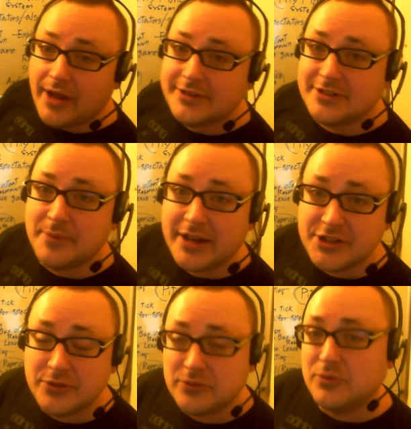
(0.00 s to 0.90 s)
gotten some
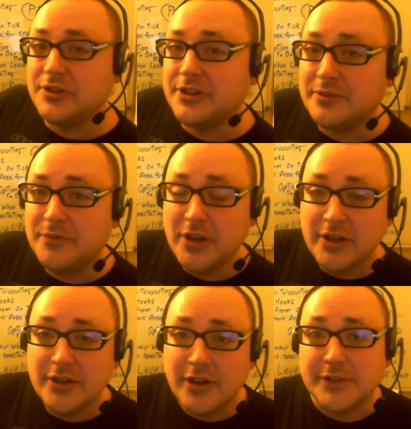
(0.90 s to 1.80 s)
actual really good
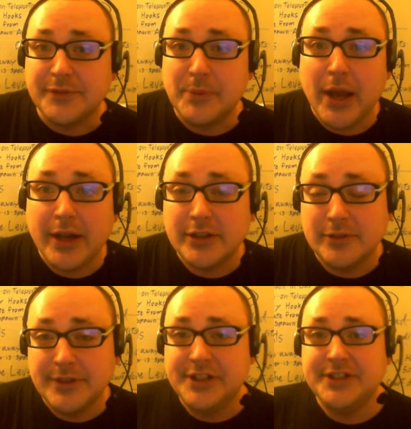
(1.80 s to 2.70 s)
feedback on
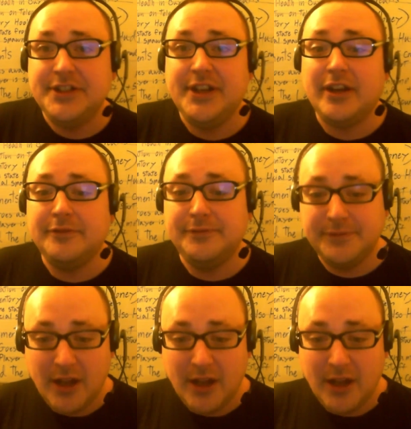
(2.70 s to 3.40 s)
Arena CTF,